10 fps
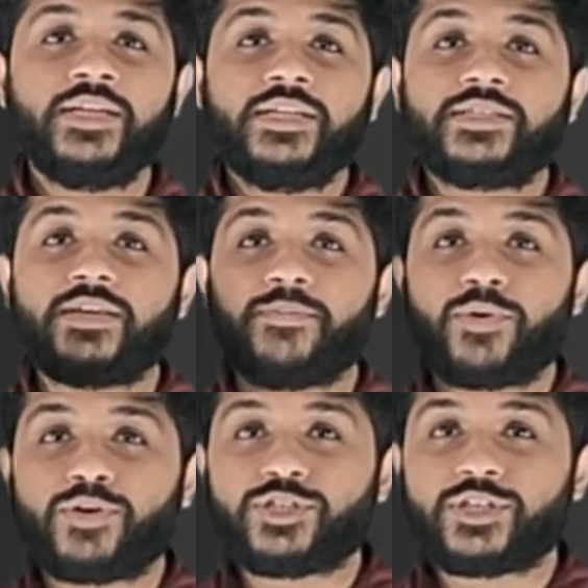some
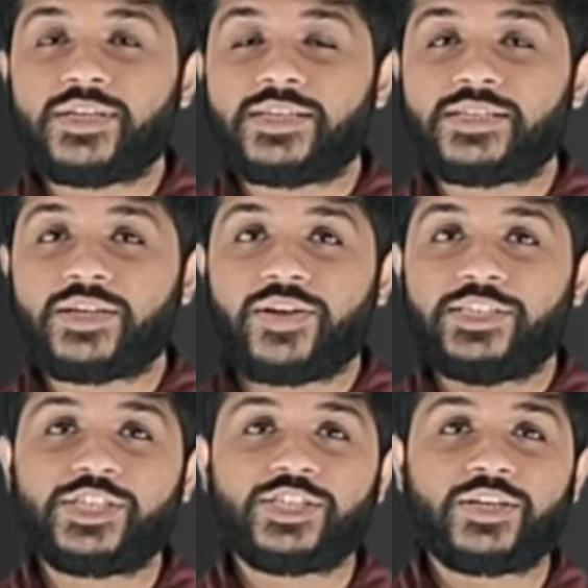portion is the
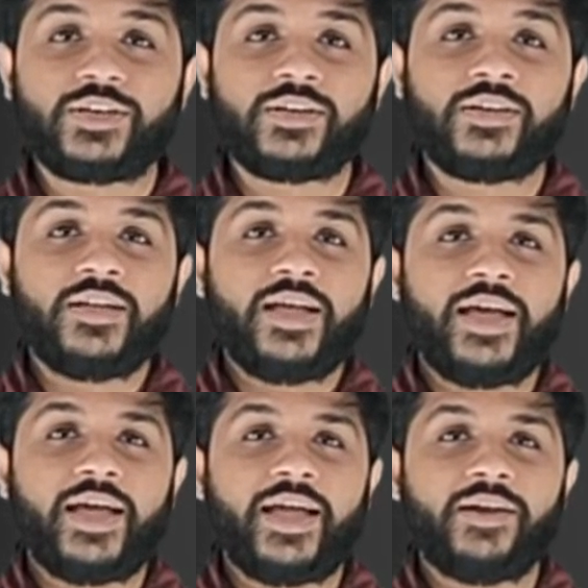register,
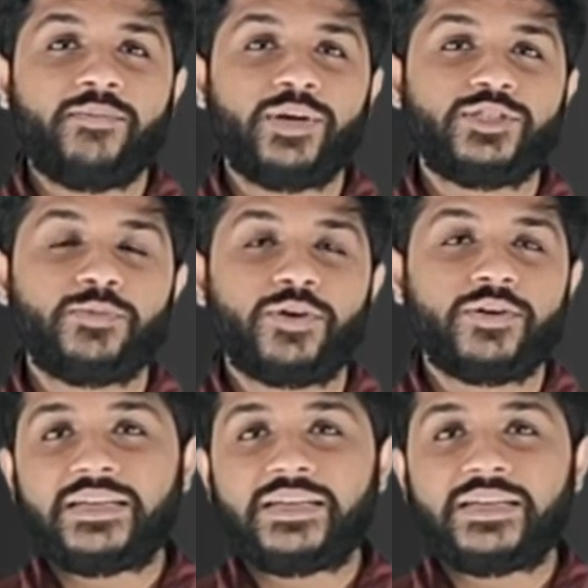and much more.